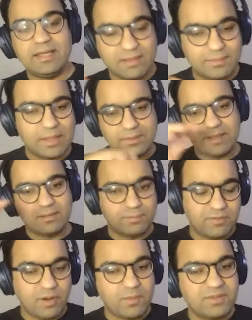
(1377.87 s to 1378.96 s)
and sometimes like
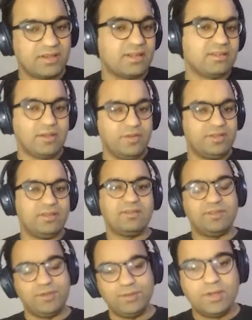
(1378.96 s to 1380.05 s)
performance starts decreasing
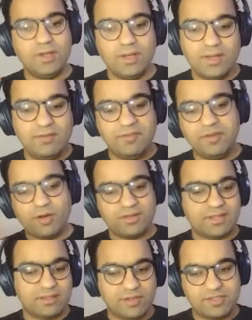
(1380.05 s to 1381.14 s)
if you
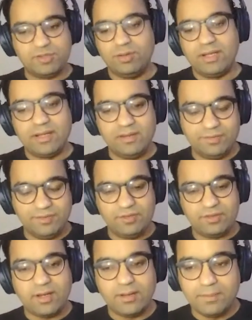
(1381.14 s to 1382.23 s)
cross that threshold and if you start